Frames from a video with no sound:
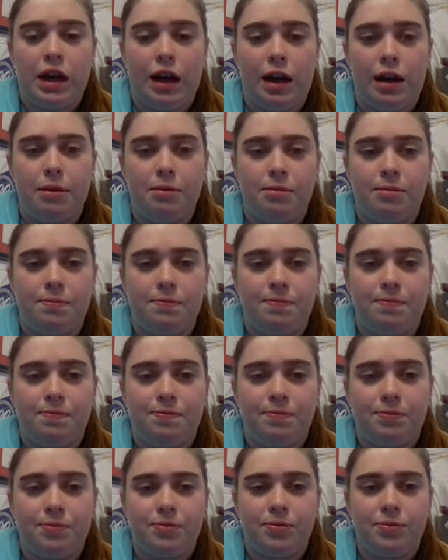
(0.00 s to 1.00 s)

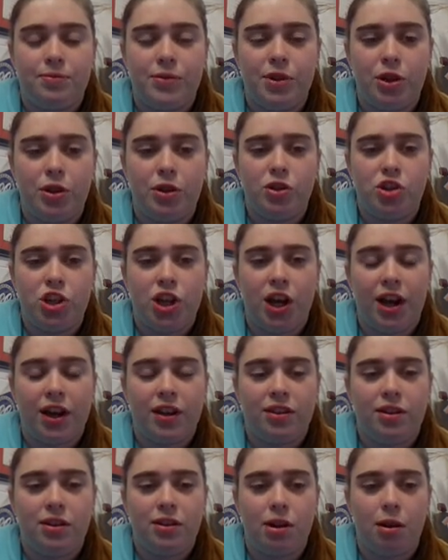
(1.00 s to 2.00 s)
You can
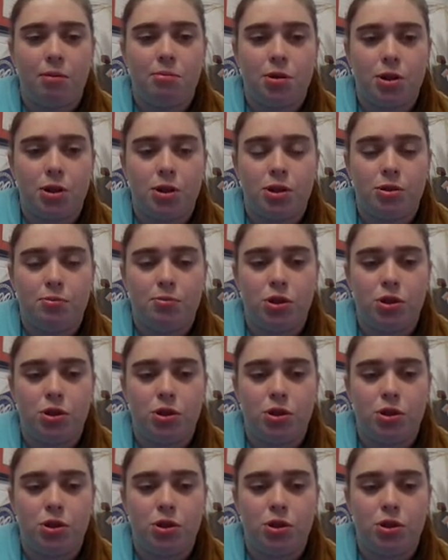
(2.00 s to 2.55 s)
check the numbers